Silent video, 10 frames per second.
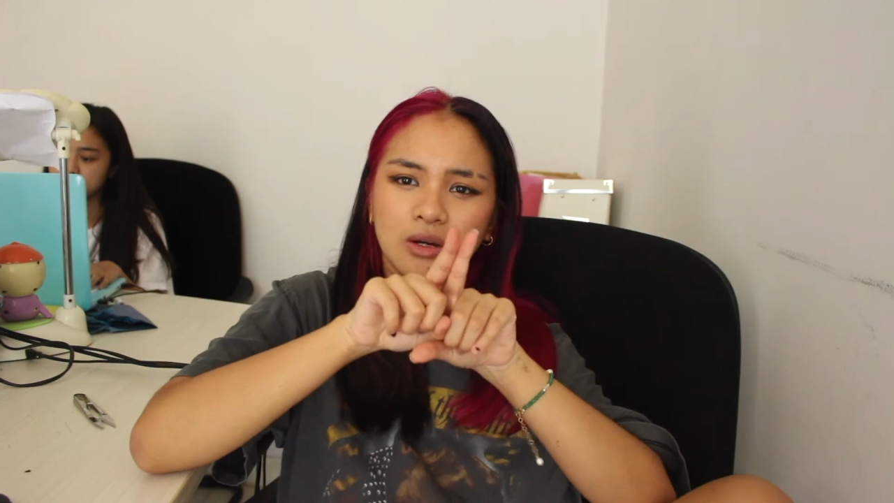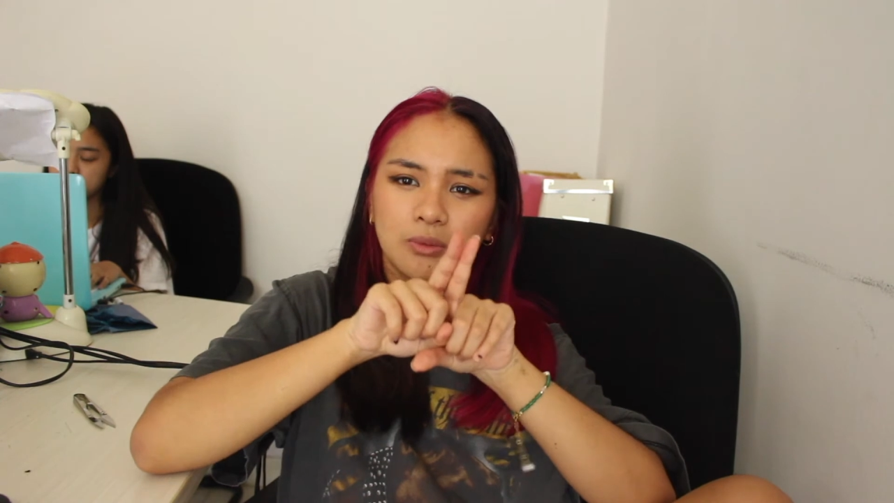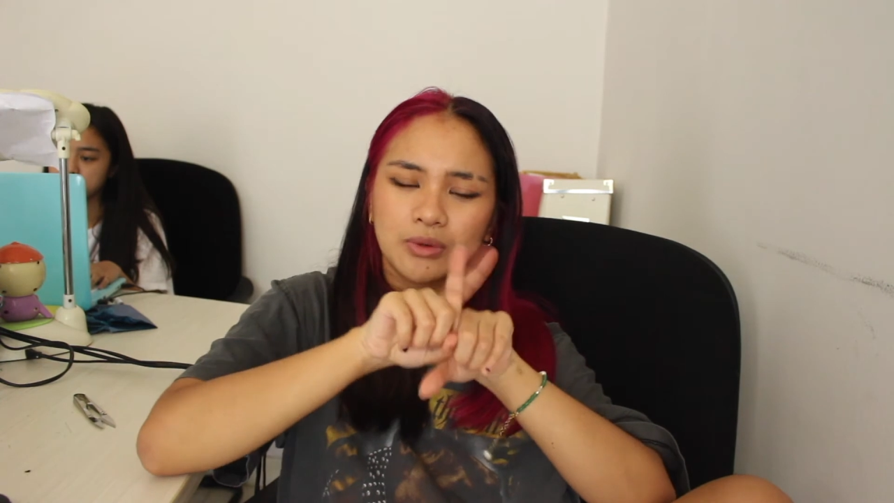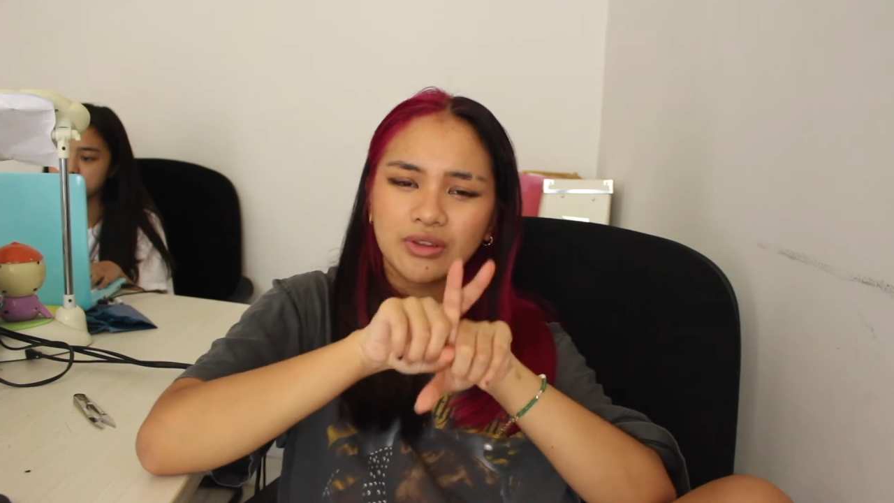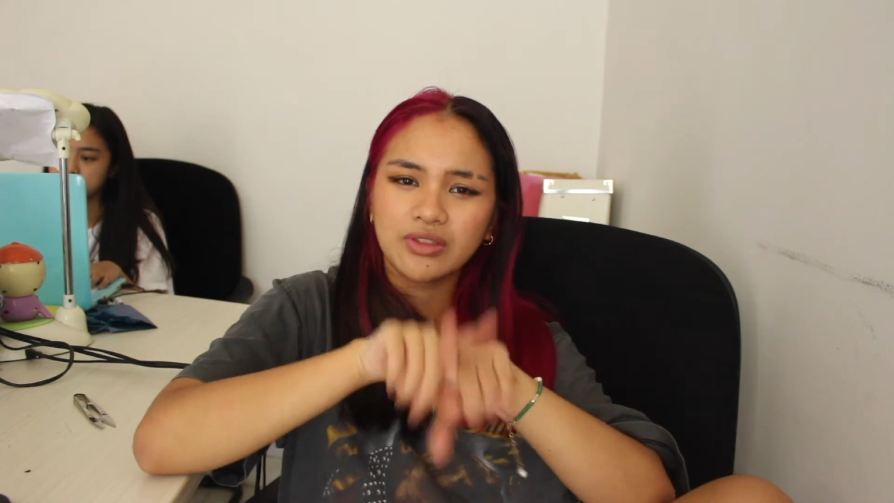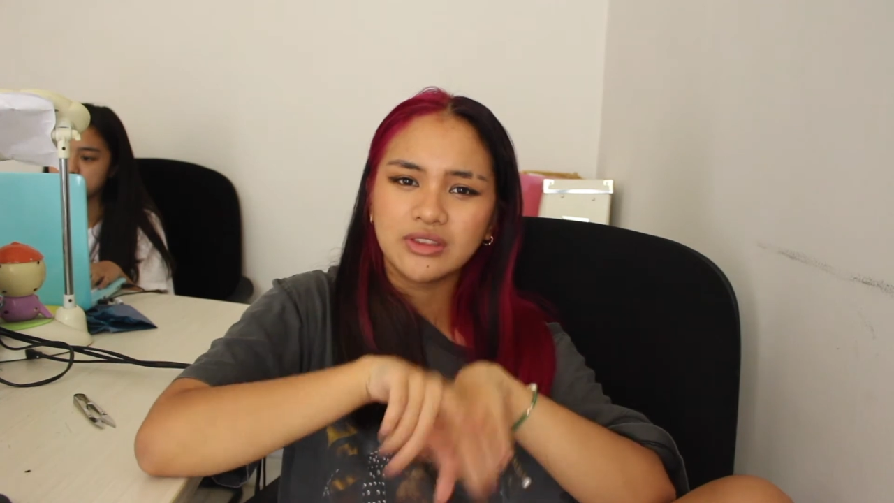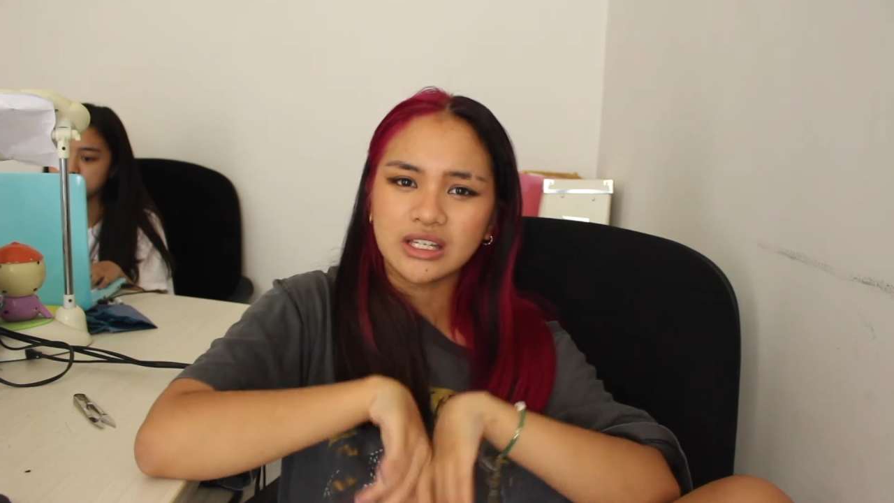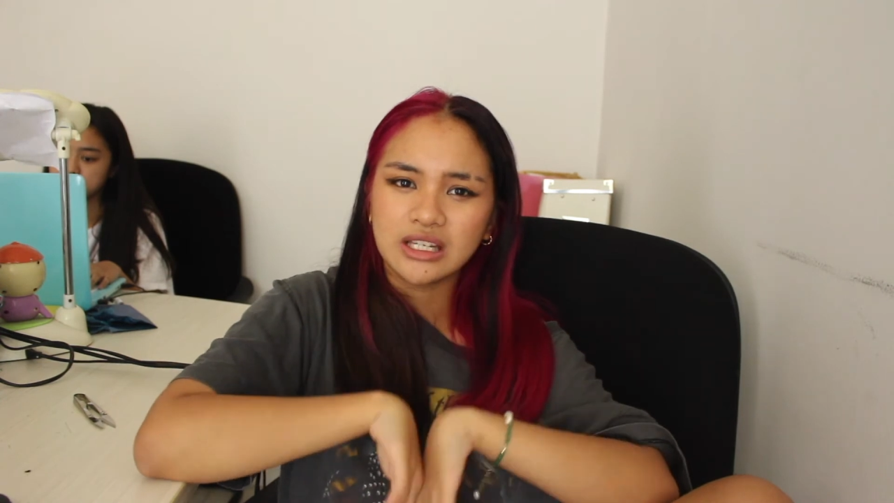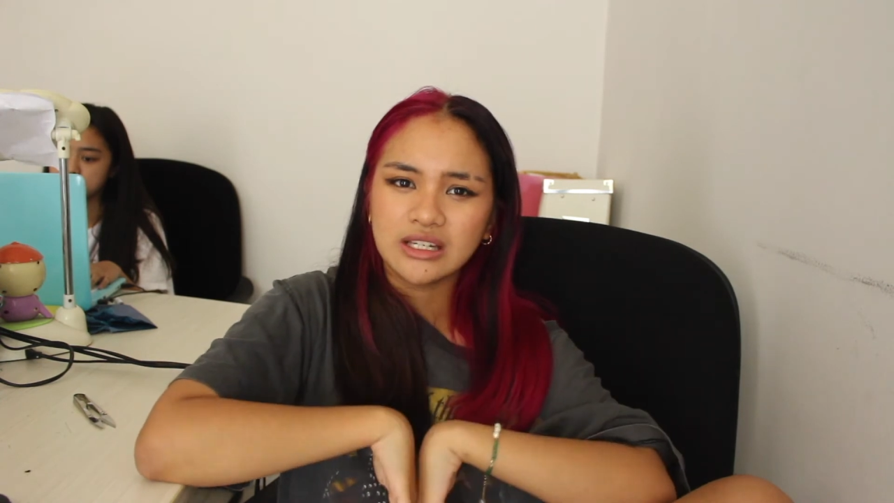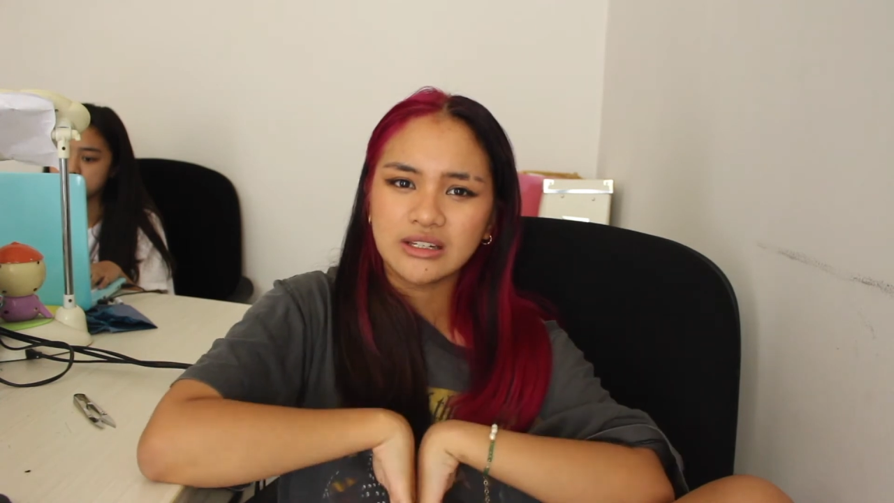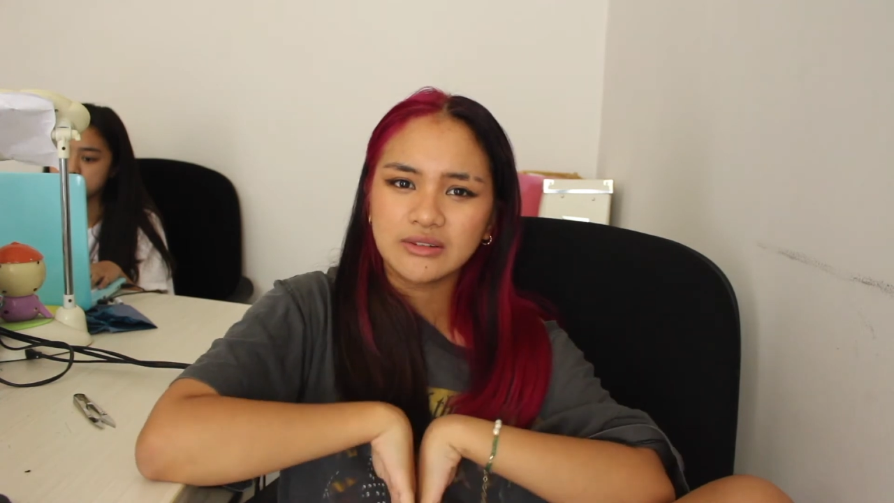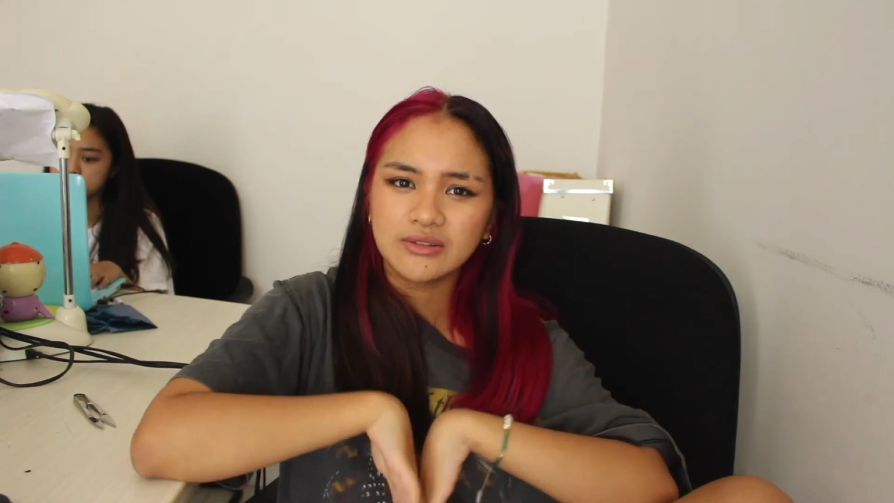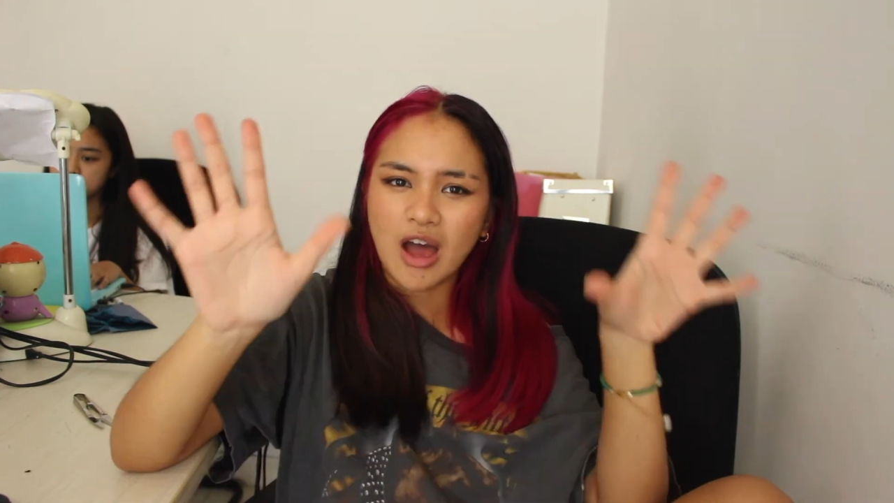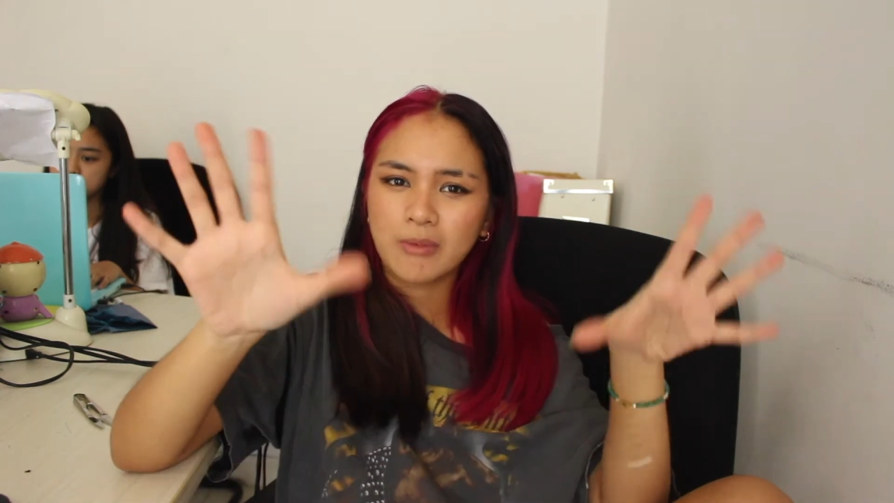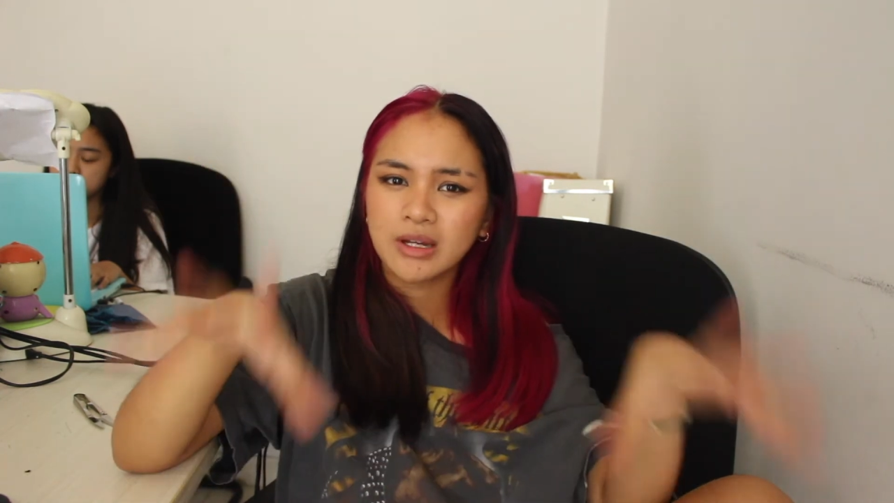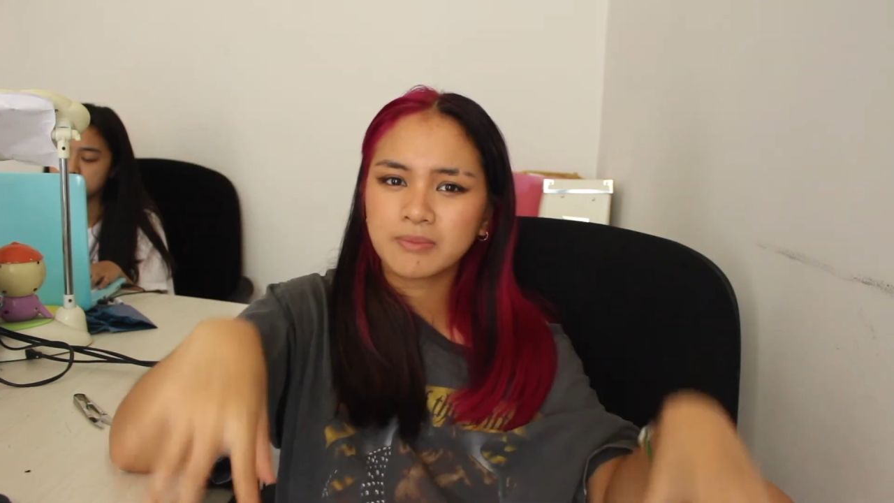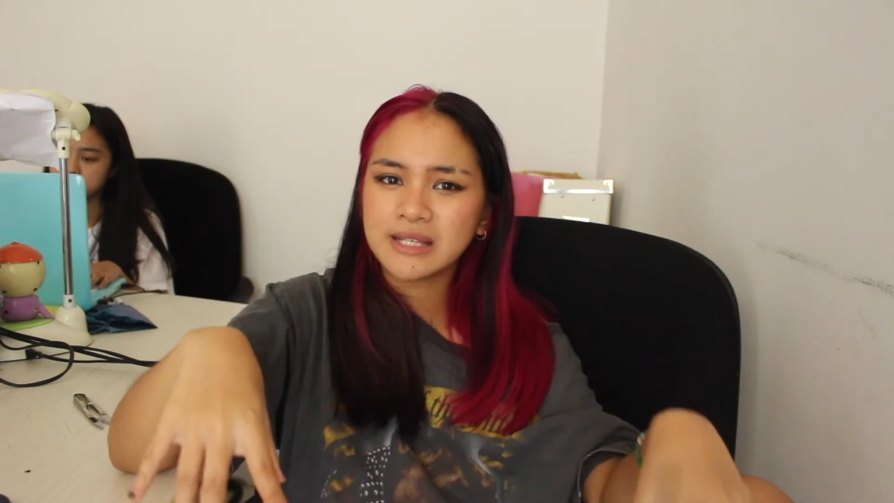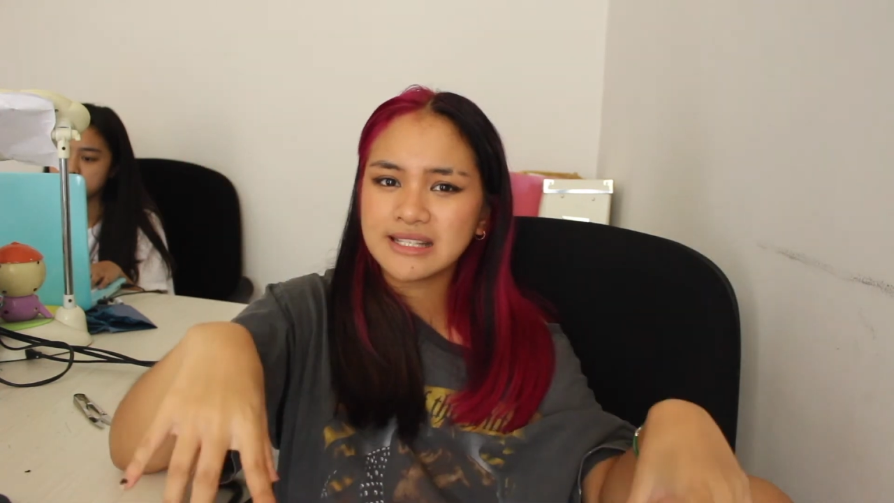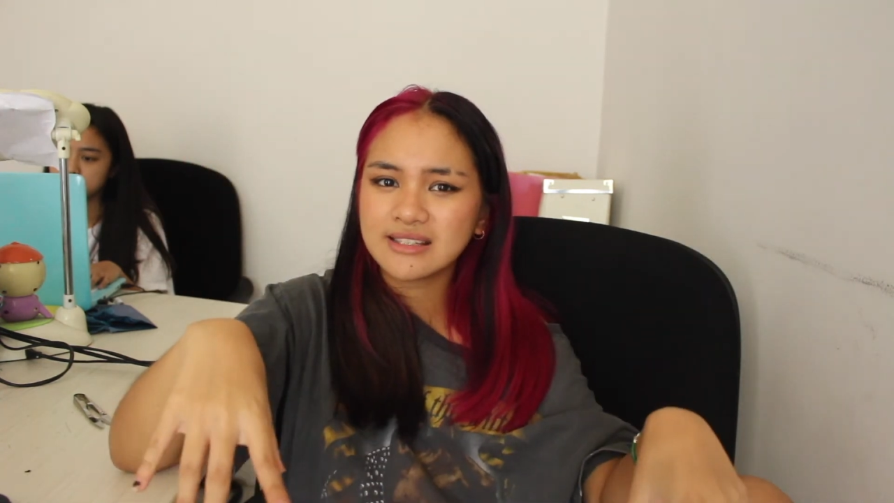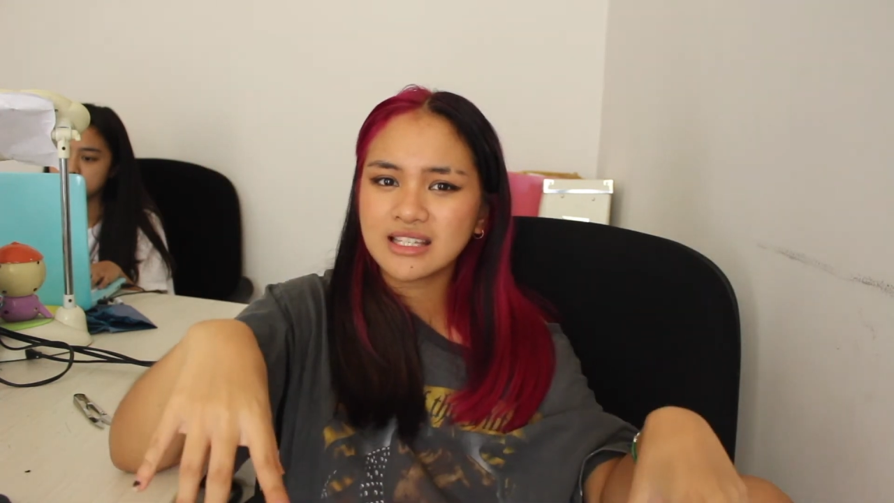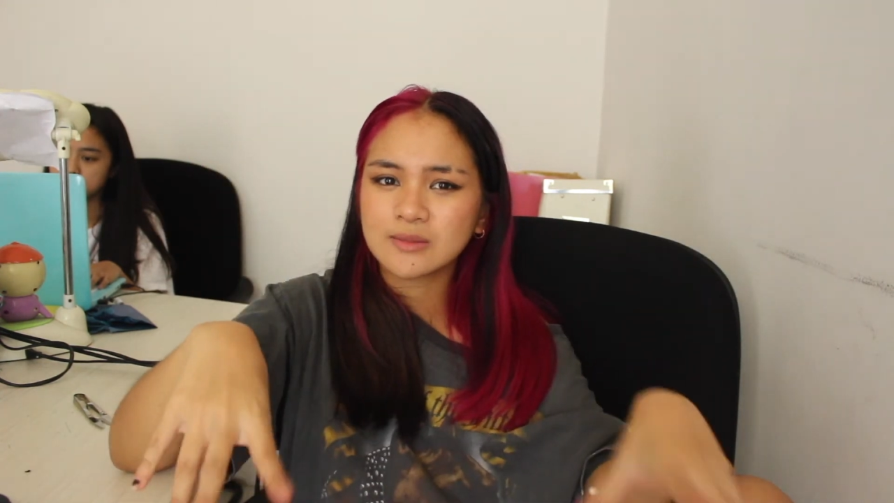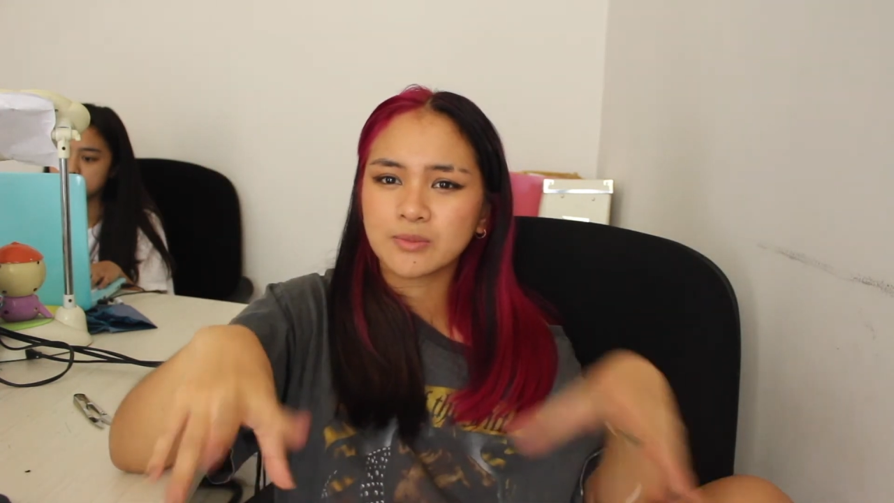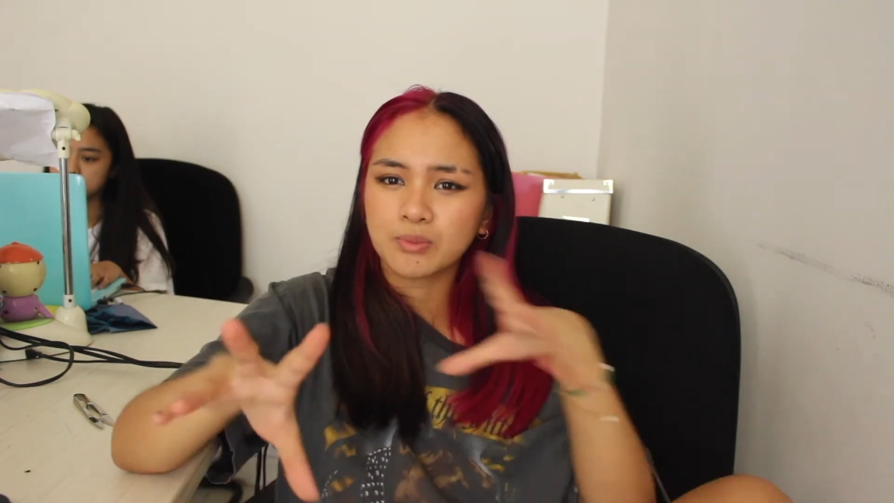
with the fabric pieces